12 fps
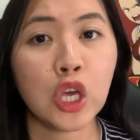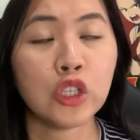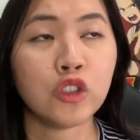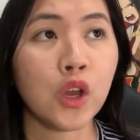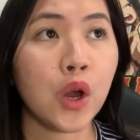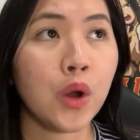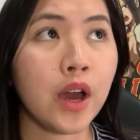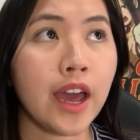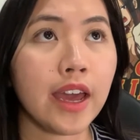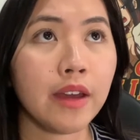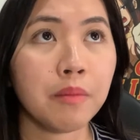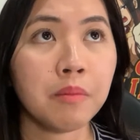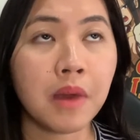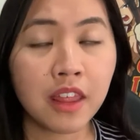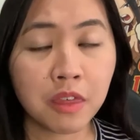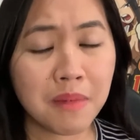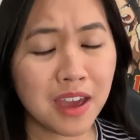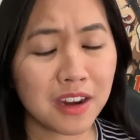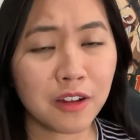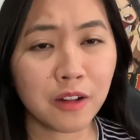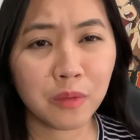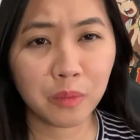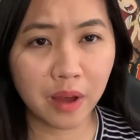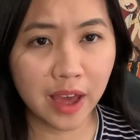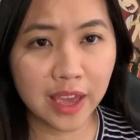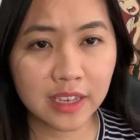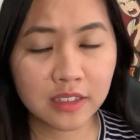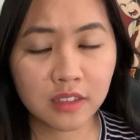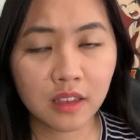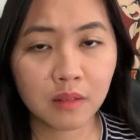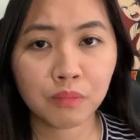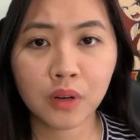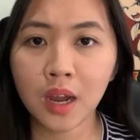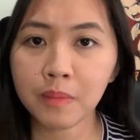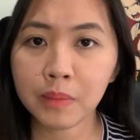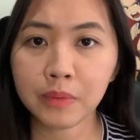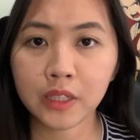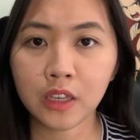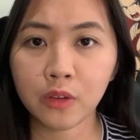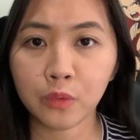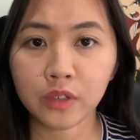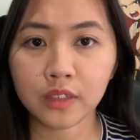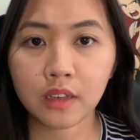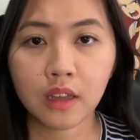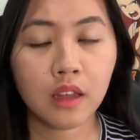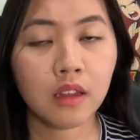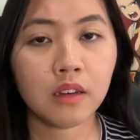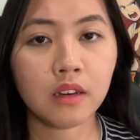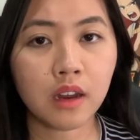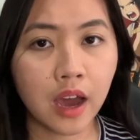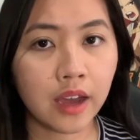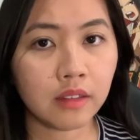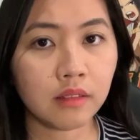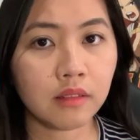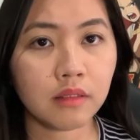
So mathematical wise, it probably would not